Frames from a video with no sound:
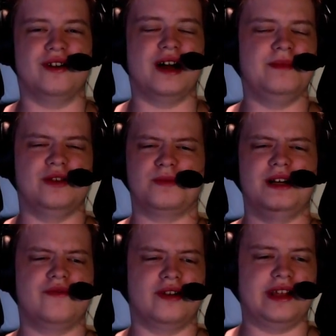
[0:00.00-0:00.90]
I mean, it was
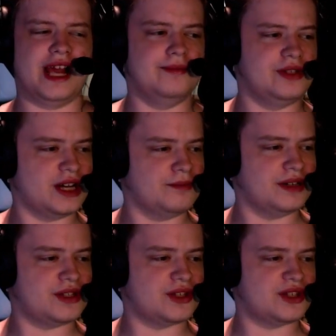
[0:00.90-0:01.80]
made for a game jam,
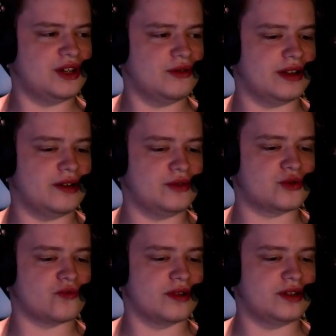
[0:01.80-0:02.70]
but still, that
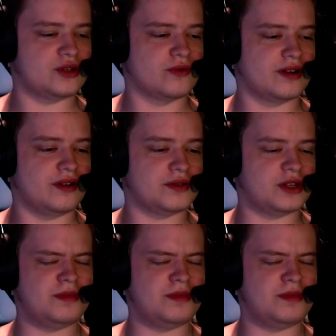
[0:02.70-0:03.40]
was really short, honestly.